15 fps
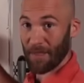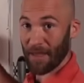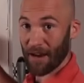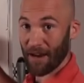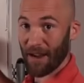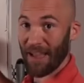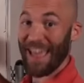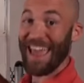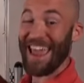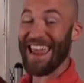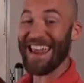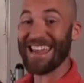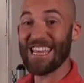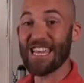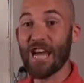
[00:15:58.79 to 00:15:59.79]
in there,
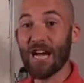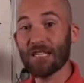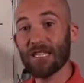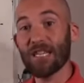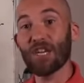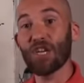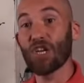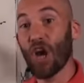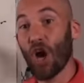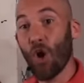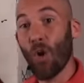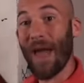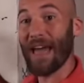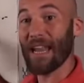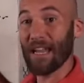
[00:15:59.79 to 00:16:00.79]
it doesn't
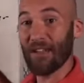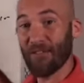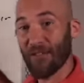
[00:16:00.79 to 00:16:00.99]
go any